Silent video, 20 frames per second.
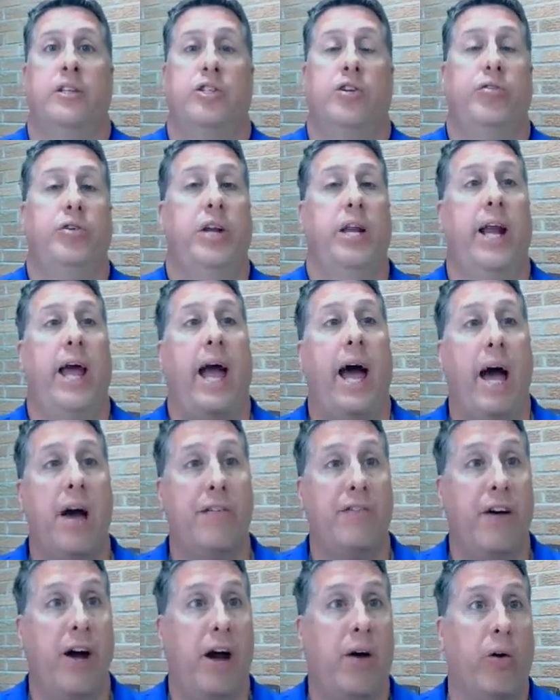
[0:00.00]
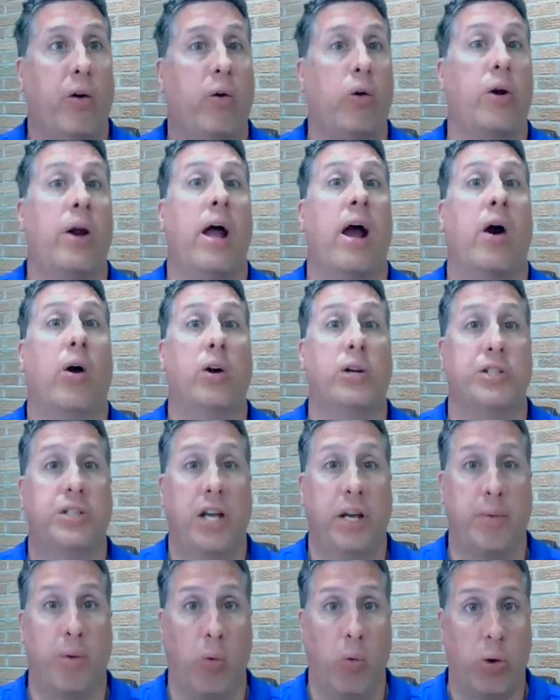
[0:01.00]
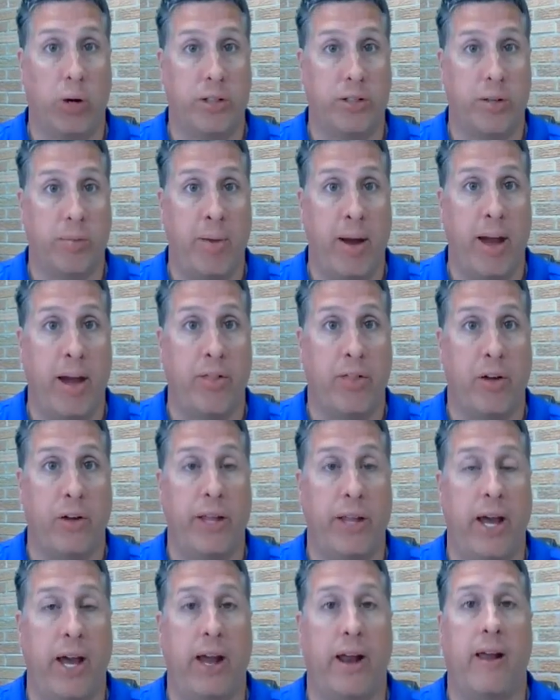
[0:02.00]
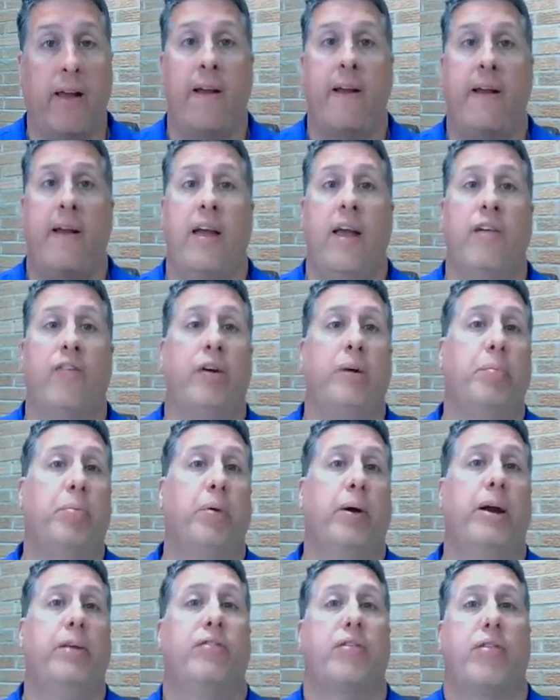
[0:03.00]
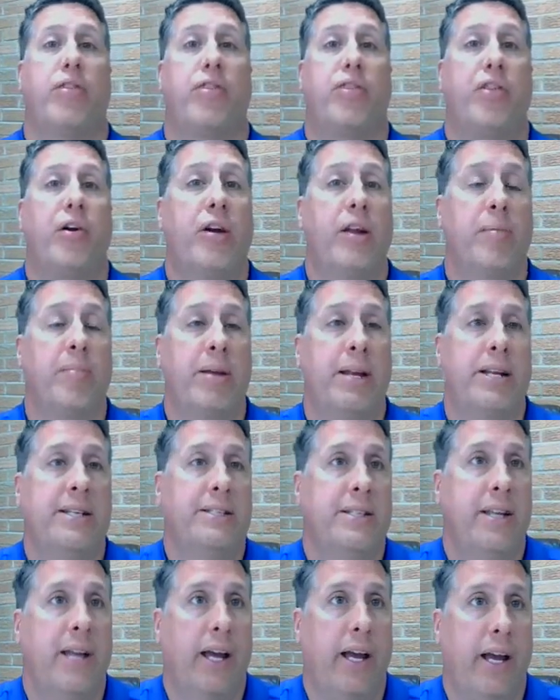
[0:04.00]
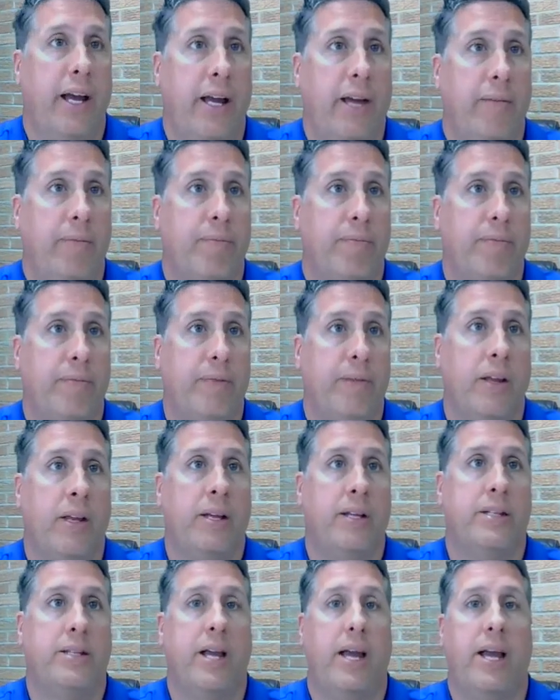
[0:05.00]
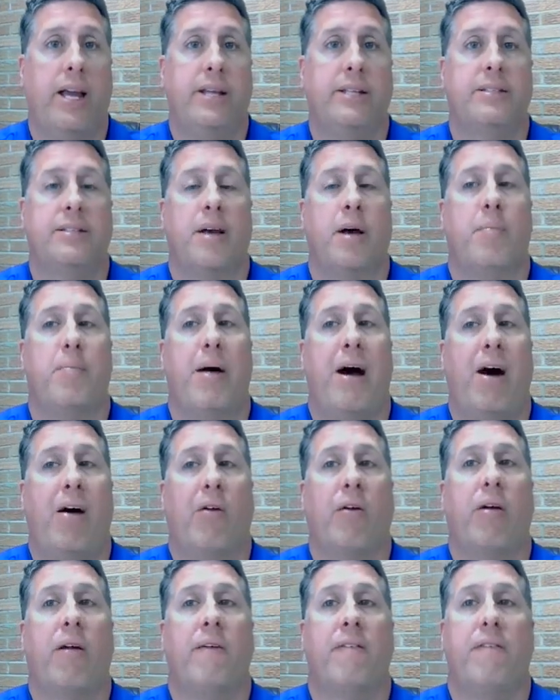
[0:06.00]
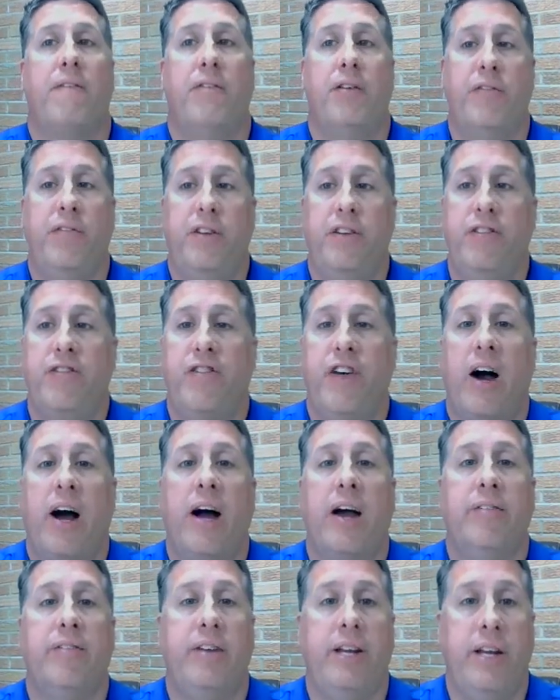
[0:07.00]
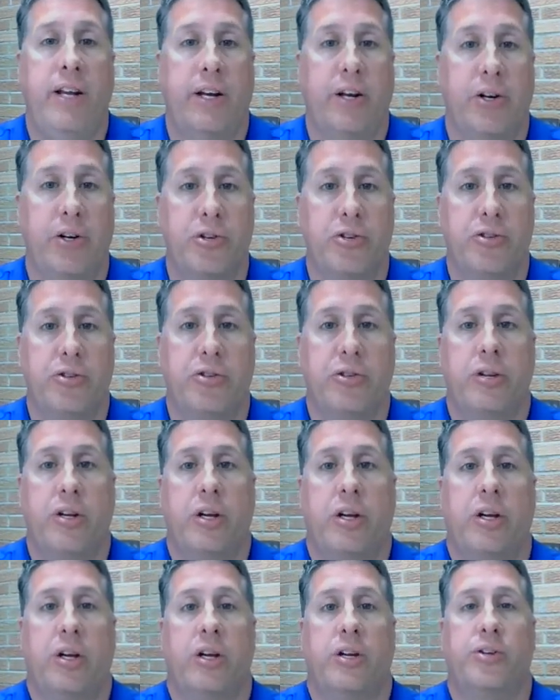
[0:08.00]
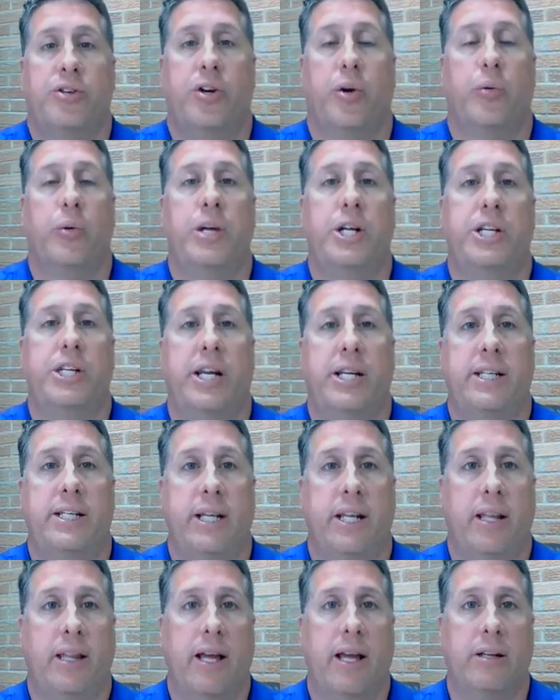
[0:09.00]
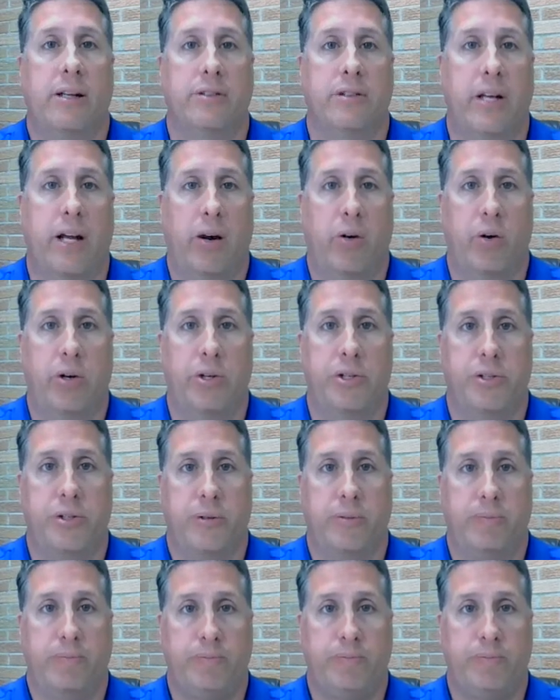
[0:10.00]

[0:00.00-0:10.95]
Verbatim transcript: So if we did a half hour or an hour segment, what is the math on that? If we prayed for 30 minutes a day, it takes about 55 years to reach the 10,000 hours.